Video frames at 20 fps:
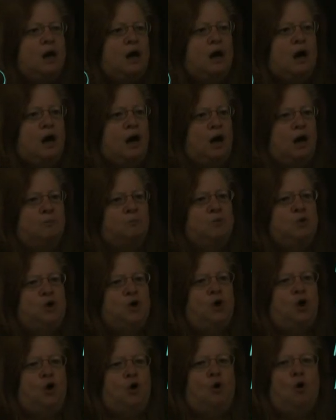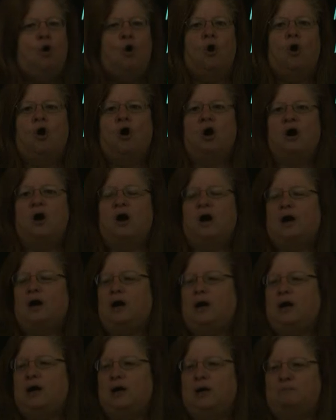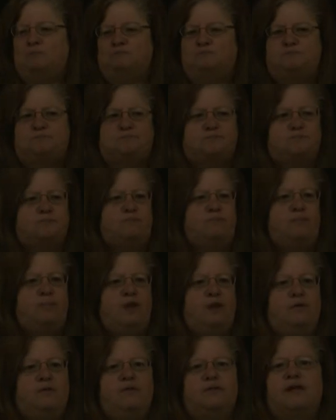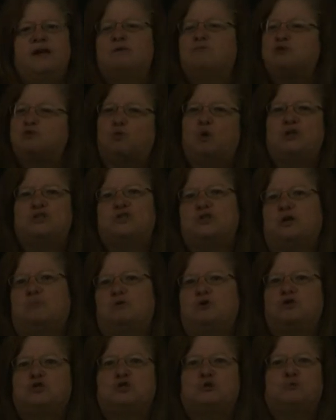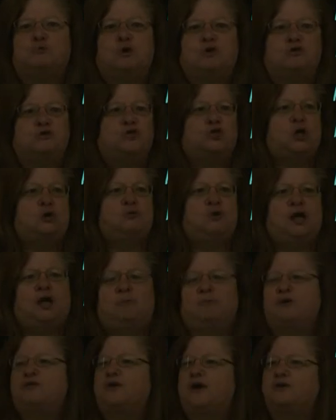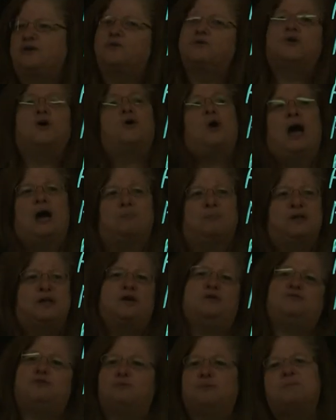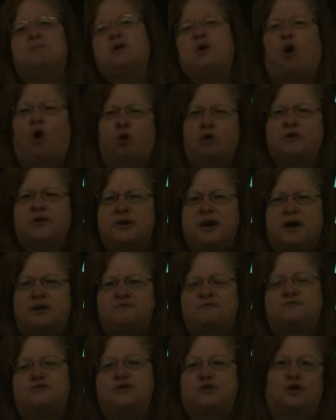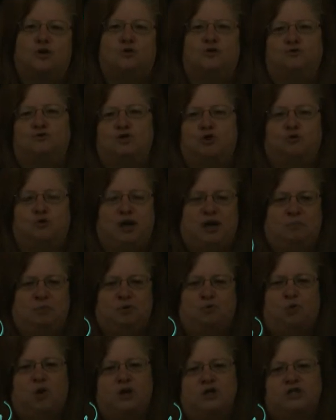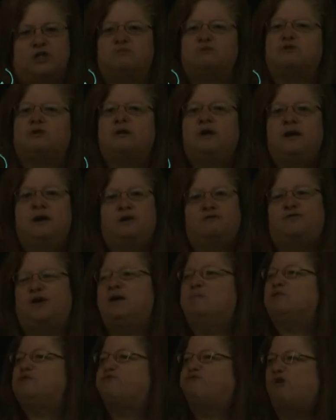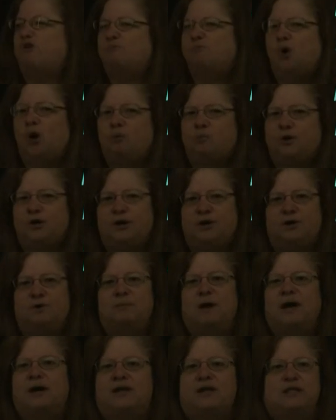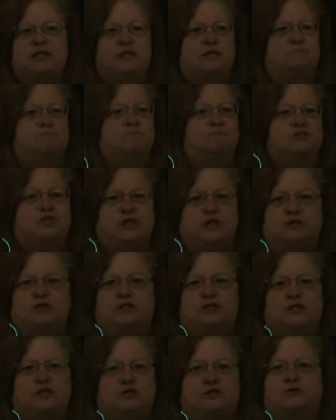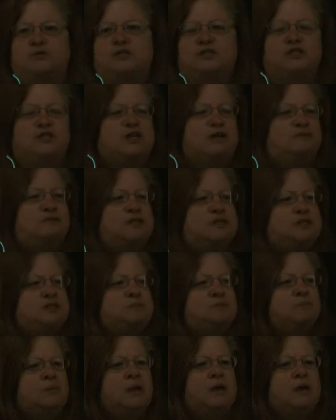Um, or um, there was once a commercial with Joe Namath. I don't know how many of you would be old enough to know who Joe Namath was. He was a famous football player back in the 60s, early 70s.